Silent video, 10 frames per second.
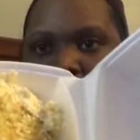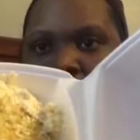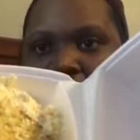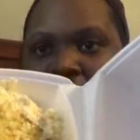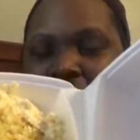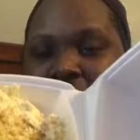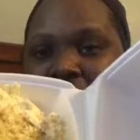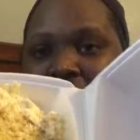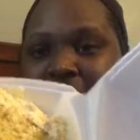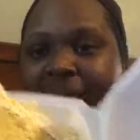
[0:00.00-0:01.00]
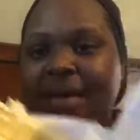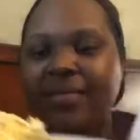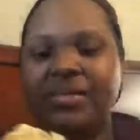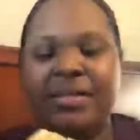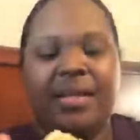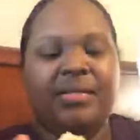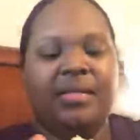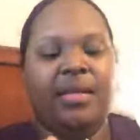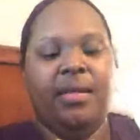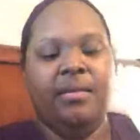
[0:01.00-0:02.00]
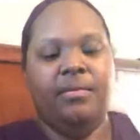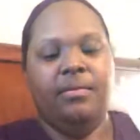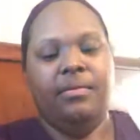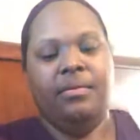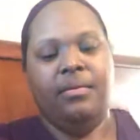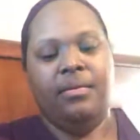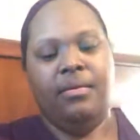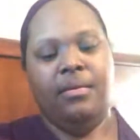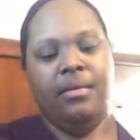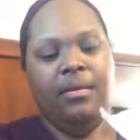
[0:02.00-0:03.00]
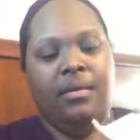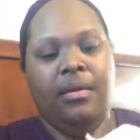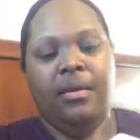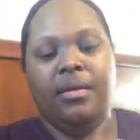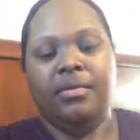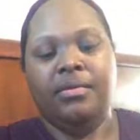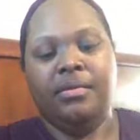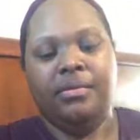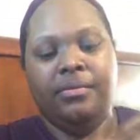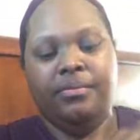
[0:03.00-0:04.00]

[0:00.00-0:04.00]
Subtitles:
But I was like, can I have a slice of that? Because